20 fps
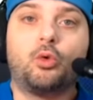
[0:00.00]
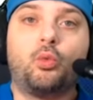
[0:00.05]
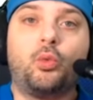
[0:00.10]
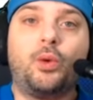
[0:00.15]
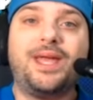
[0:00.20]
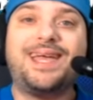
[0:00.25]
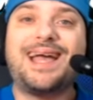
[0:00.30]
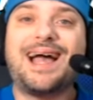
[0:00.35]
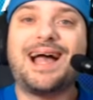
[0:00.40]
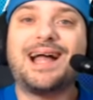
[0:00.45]

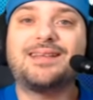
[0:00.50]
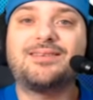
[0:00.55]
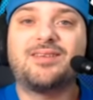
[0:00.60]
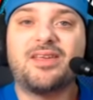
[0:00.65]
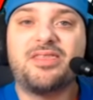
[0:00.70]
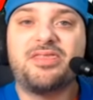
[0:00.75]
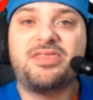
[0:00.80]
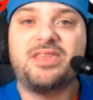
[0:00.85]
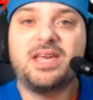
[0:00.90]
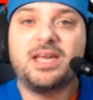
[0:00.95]
We got
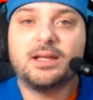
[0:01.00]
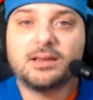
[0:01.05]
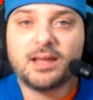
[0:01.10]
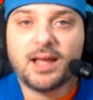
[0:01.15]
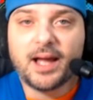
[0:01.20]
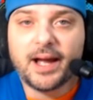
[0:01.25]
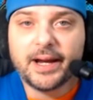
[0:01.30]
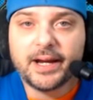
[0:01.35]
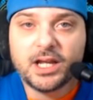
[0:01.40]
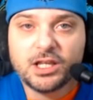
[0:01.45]
the
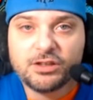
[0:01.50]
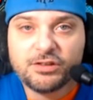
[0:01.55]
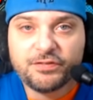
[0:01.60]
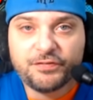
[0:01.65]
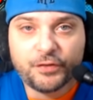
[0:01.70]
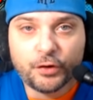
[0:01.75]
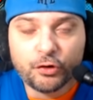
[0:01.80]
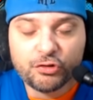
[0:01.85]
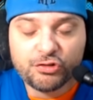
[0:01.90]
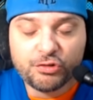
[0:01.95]
Lions
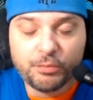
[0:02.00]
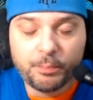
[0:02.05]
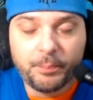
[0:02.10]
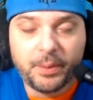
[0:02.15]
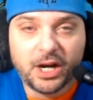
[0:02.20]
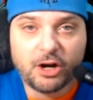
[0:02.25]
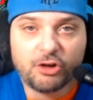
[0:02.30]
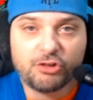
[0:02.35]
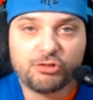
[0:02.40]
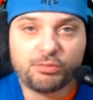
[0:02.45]
vs.
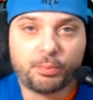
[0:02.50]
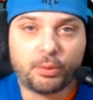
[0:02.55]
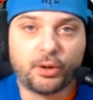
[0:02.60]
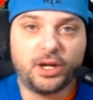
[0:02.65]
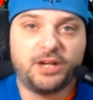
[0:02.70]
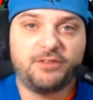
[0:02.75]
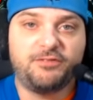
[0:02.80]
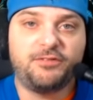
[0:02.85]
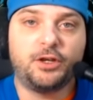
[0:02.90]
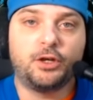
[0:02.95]
Bears
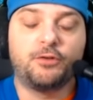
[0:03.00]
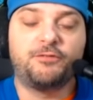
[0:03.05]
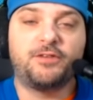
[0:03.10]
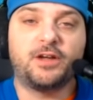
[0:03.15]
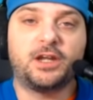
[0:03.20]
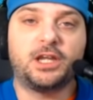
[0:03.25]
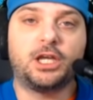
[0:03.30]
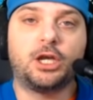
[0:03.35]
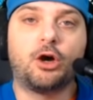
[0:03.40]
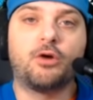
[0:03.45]
preview
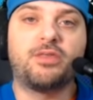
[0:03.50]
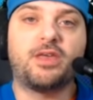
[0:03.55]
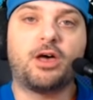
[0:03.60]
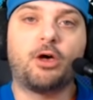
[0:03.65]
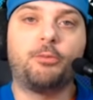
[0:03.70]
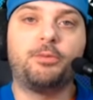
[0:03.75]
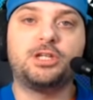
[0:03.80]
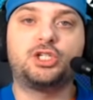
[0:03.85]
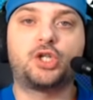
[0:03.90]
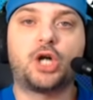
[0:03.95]
video that
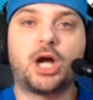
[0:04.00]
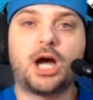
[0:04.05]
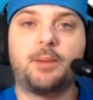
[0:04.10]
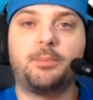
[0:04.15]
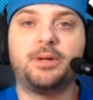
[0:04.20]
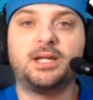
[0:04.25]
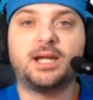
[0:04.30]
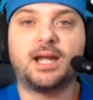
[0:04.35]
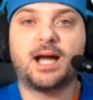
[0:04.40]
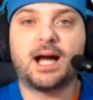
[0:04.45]
will be
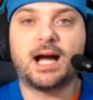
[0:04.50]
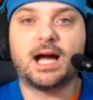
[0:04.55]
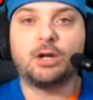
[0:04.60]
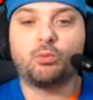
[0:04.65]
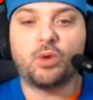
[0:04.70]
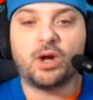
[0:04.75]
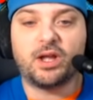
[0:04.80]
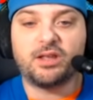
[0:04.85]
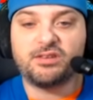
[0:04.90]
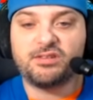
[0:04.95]
dropping on
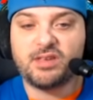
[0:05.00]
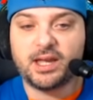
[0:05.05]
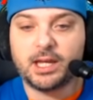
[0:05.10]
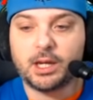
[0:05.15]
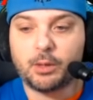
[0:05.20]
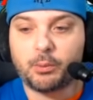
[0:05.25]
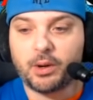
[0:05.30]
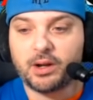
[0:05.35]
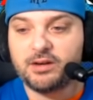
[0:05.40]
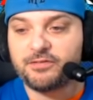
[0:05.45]
Wednesday.
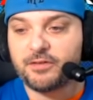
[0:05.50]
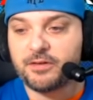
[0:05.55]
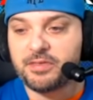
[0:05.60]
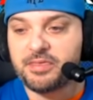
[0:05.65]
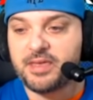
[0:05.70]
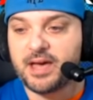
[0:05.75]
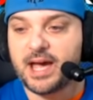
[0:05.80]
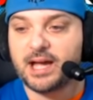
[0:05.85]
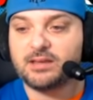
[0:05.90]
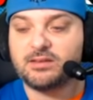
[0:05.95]
Get ready for
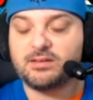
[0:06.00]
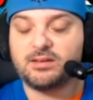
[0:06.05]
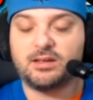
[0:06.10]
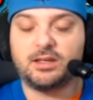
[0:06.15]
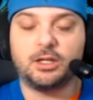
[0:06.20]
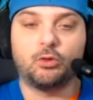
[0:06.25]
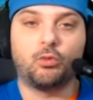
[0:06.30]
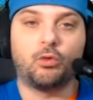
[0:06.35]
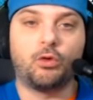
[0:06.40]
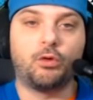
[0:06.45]
that.
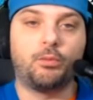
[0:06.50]
It will